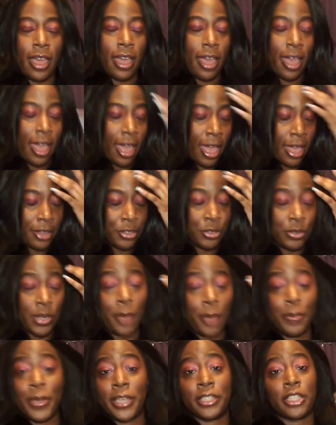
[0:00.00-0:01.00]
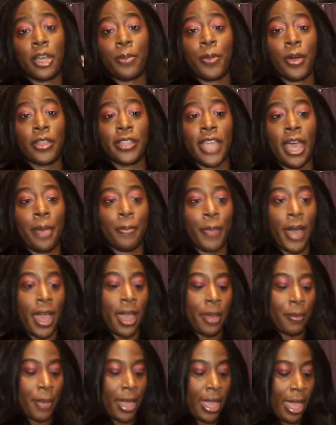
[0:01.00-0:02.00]
had you not picked up on that
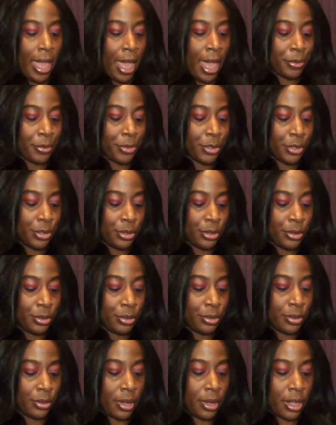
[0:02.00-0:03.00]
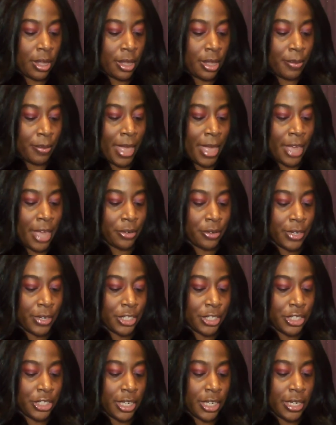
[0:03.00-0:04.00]
by my absolute
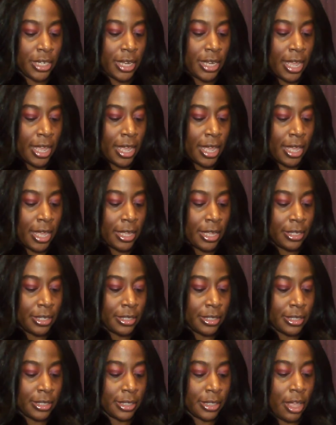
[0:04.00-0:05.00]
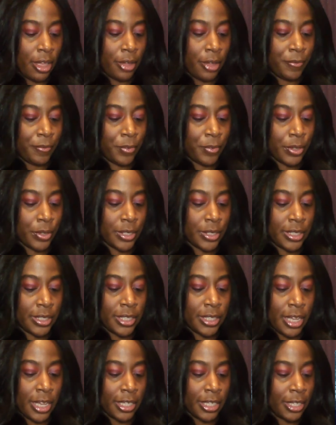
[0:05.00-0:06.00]
adoration and love for
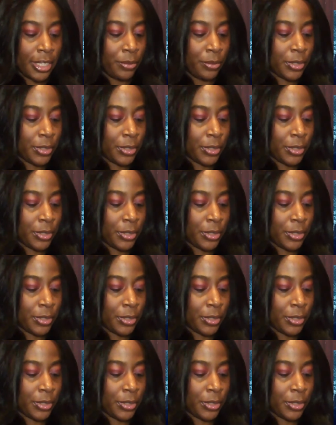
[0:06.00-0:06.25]
Stucky,